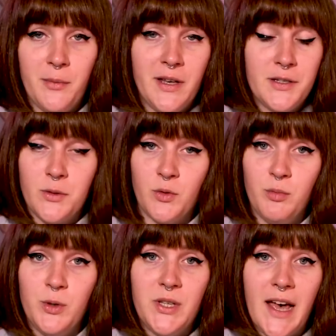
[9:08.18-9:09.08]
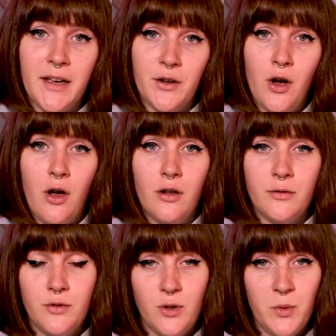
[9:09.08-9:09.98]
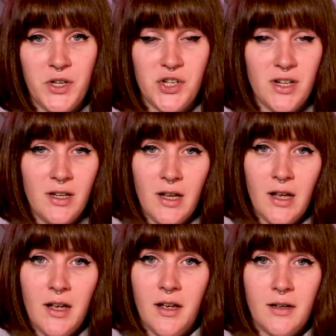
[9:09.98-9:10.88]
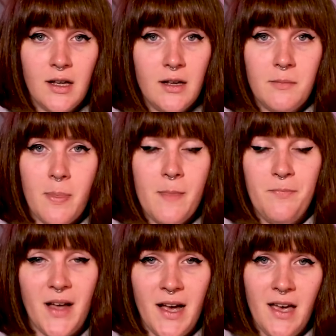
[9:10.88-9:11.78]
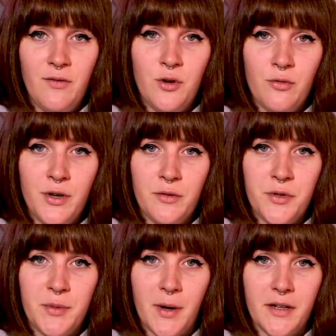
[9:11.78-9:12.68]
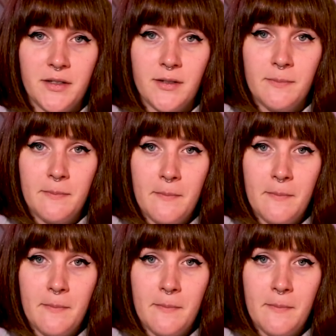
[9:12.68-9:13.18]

their bases with Blu-Tac at all, to which I have no real response.